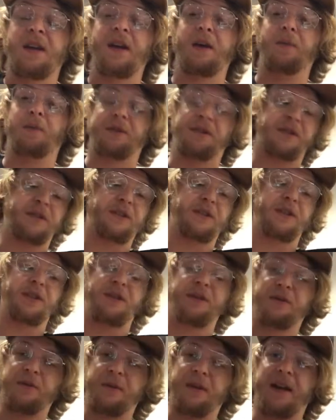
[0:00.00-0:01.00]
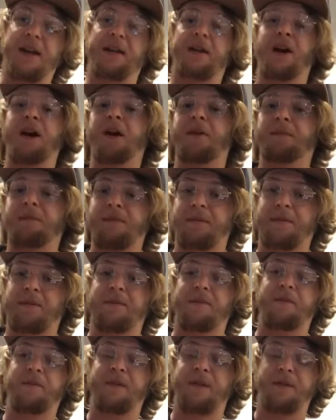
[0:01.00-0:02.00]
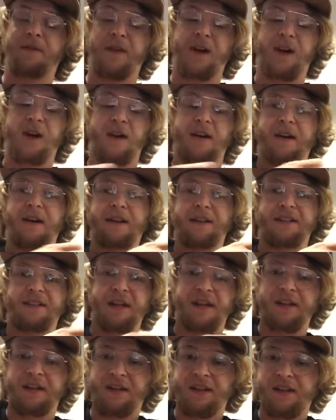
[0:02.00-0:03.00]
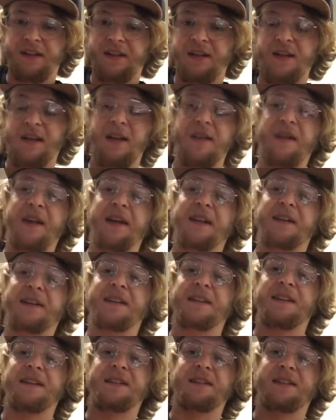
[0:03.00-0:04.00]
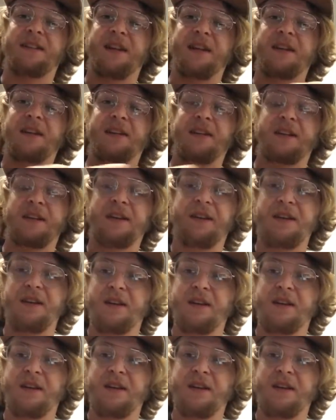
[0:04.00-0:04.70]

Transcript: And we're just gonna do that up ascending and then descending.